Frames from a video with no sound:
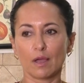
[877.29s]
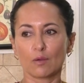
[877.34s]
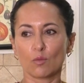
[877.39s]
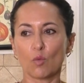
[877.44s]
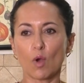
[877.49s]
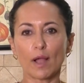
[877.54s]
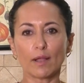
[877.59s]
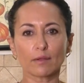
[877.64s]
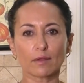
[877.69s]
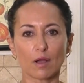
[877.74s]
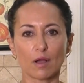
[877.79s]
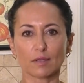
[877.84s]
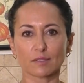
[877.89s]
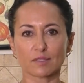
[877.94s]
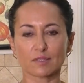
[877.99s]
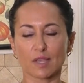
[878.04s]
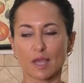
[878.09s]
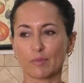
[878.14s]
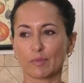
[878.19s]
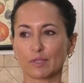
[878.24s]

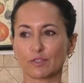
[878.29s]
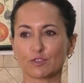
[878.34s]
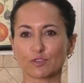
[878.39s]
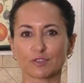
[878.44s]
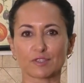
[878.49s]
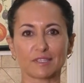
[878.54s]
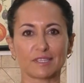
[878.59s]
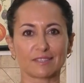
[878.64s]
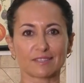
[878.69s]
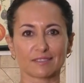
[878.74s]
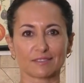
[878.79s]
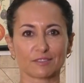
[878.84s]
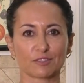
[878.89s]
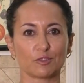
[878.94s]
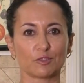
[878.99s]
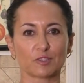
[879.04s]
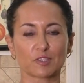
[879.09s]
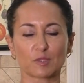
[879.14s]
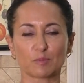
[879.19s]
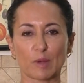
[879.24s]
Wild-caught salmon just needs a
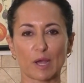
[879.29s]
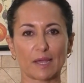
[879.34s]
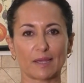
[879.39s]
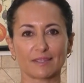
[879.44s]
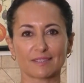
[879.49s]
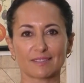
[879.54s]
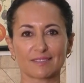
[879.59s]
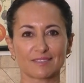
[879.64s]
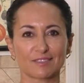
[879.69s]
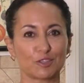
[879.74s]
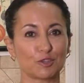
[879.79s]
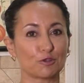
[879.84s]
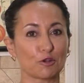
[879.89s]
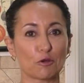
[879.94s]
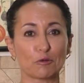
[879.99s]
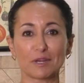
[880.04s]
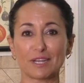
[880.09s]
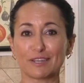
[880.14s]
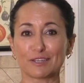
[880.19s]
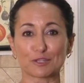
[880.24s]
little spice. You
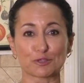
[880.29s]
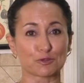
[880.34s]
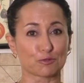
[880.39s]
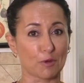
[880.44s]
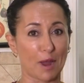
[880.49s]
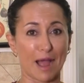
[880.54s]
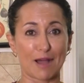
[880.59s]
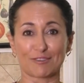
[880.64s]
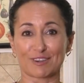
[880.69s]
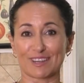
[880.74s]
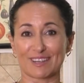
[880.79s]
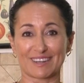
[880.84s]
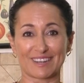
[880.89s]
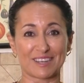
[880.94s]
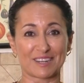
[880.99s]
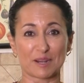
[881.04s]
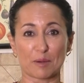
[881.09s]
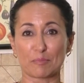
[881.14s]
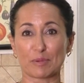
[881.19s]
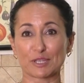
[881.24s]
don't need to drown it
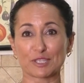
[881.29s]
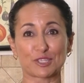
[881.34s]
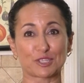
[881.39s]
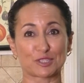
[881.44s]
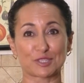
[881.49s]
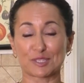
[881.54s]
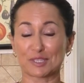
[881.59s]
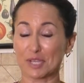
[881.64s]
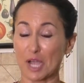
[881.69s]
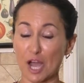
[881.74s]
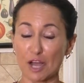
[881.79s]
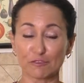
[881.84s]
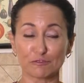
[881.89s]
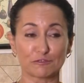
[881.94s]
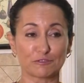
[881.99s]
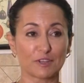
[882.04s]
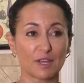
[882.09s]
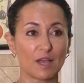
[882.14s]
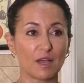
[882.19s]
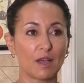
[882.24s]
in a bunch of stuff.